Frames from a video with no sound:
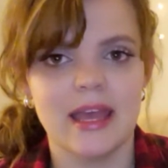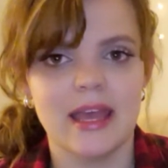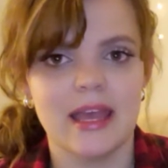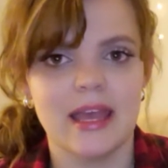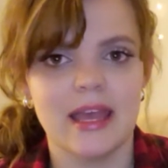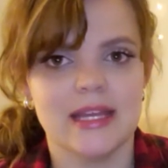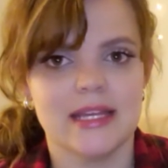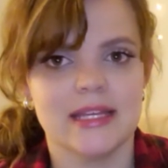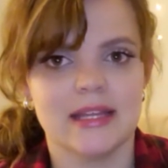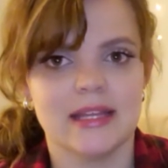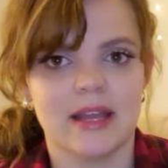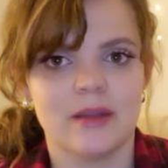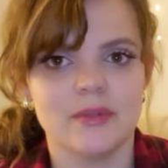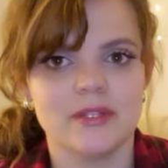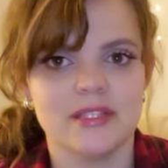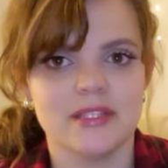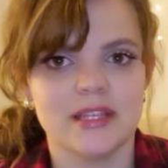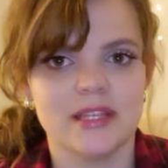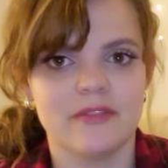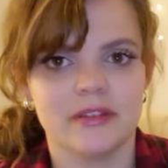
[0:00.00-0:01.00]
and I
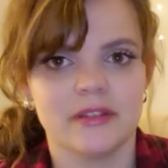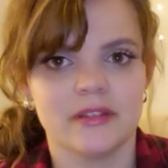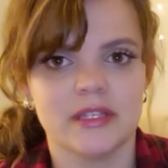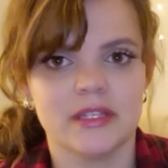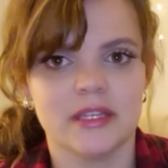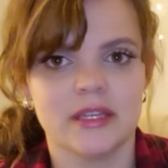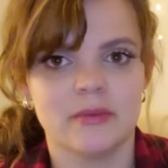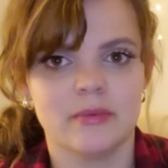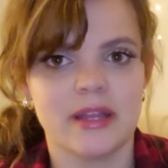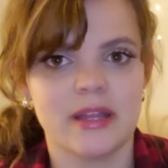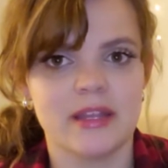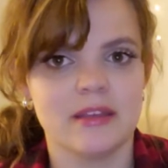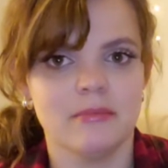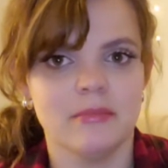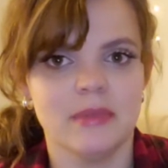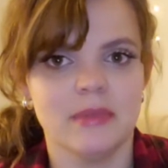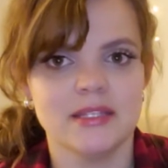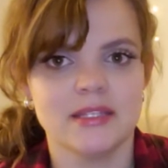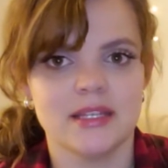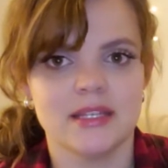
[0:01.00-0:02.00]
would definitely
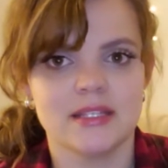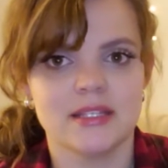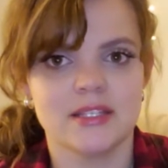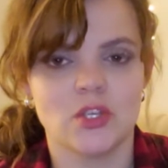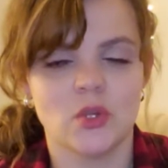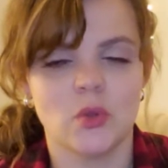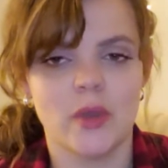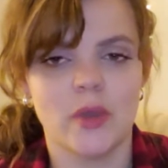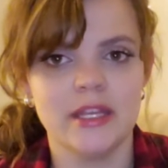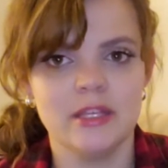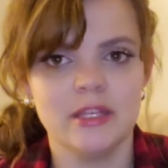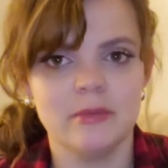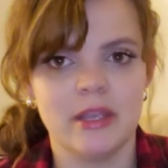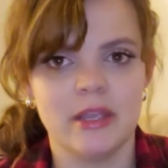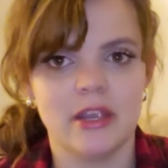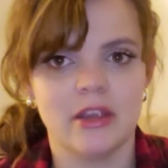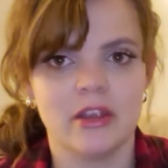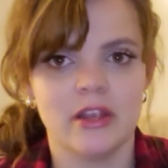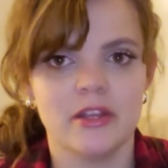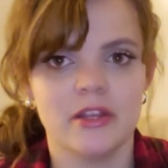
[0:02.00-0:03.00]
recommend it to any
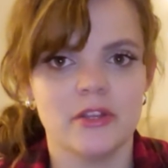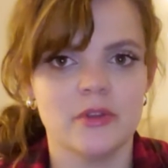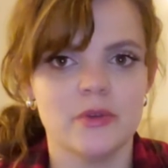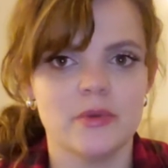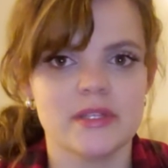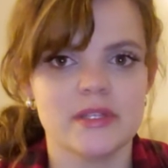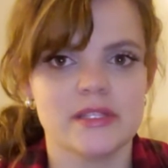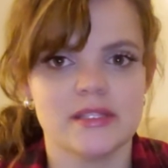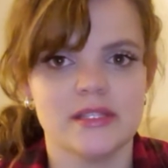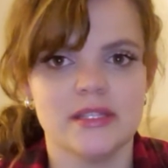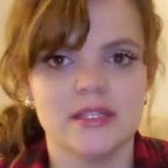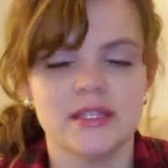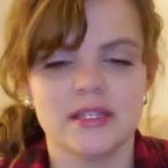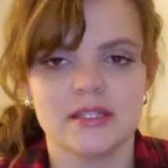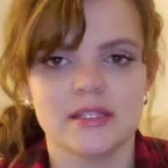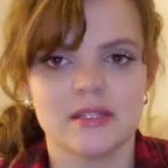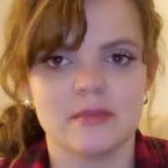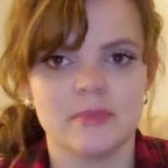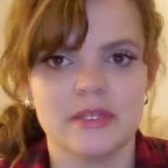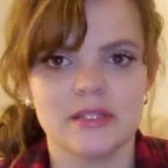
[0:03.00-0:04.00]
parent who is seeking
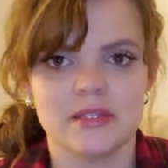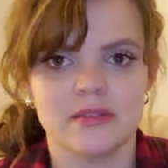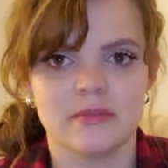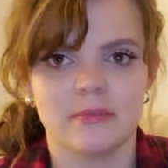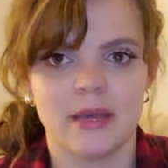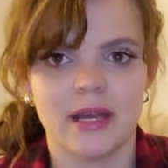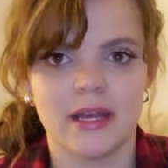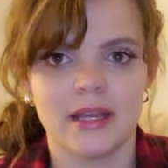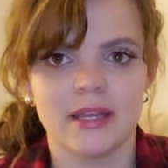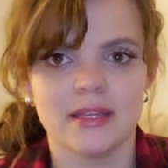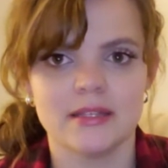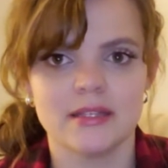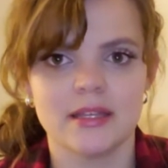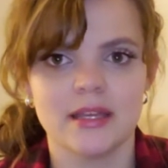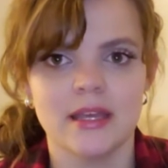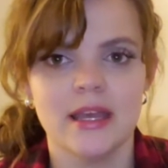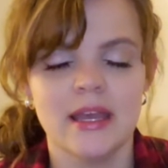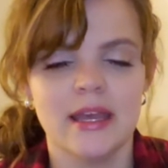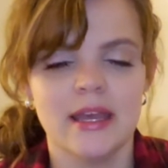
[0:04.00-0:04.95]
some peace of mind.